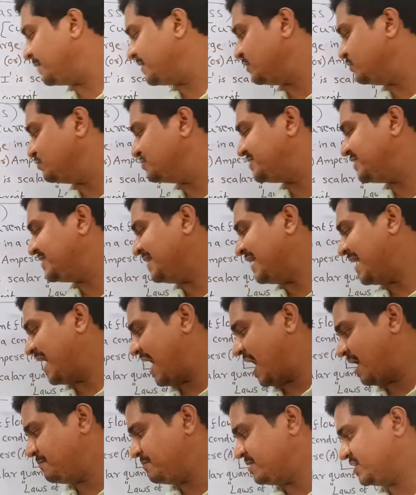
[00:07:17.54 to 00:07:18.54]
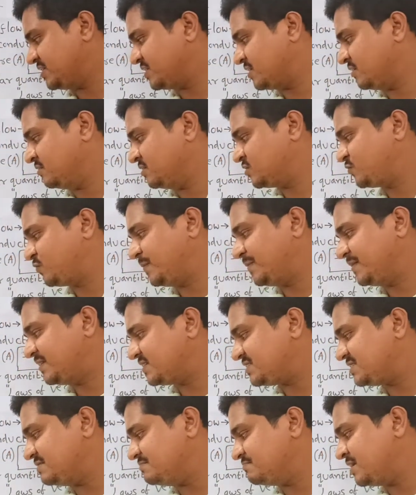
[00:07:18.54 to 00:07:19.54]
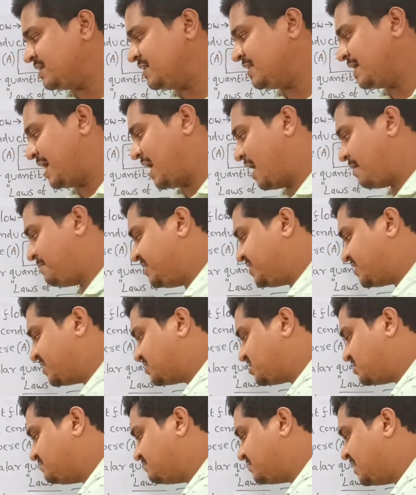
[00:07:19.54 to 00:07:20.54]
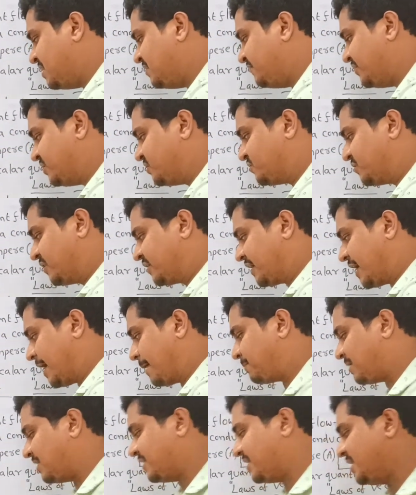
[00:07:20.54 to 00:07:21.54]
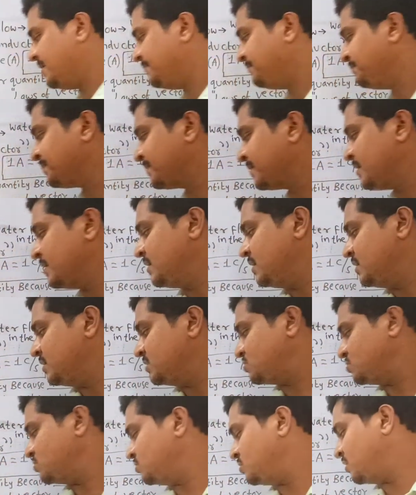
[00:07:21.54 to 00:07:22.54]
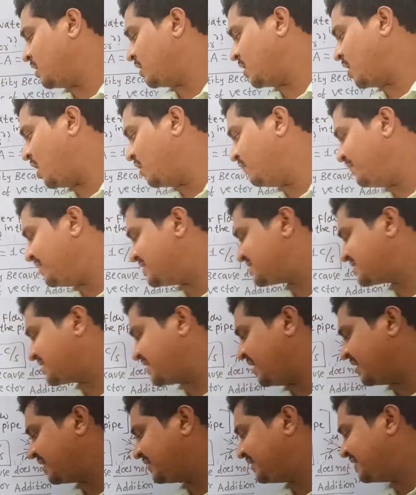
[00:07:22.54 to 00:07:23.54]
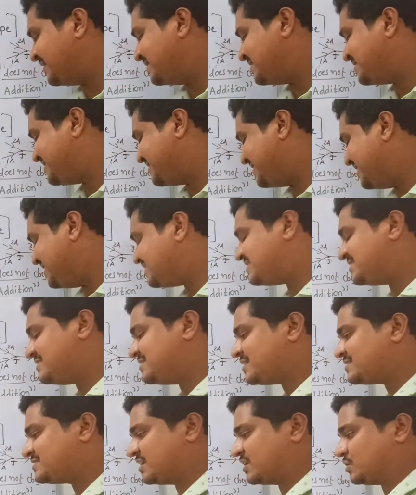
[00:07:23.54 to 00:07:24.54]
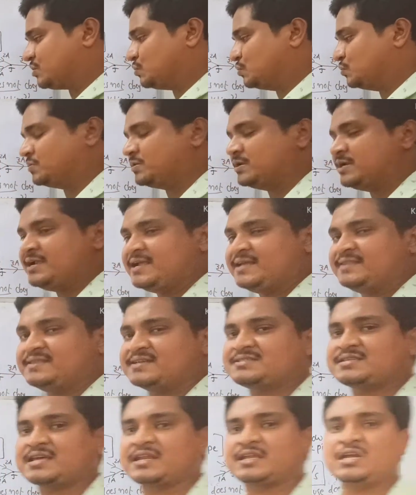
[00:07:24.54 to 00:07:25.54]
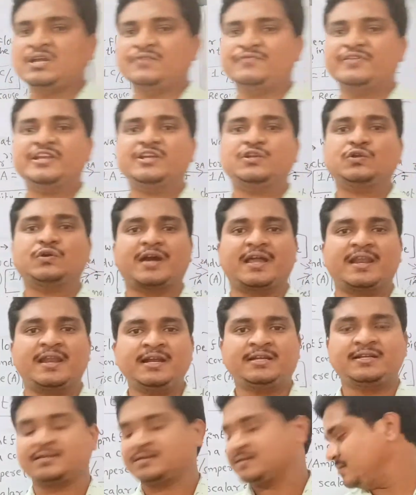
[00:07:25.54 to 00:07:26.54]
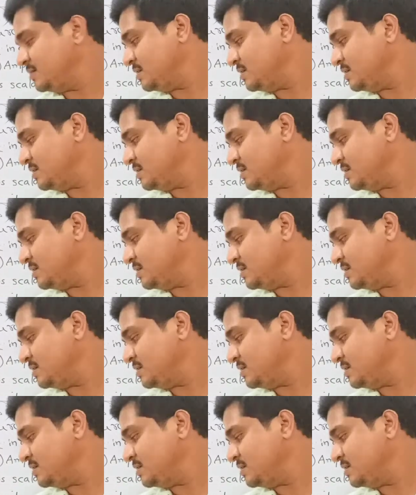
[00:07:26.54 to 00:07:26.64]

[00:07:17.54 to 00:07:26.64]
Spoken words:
by using ammeter. This will be the symbol, ammeter symbol. We need to take capital A. So and always connected series in the circuit. In the circuit we need to connect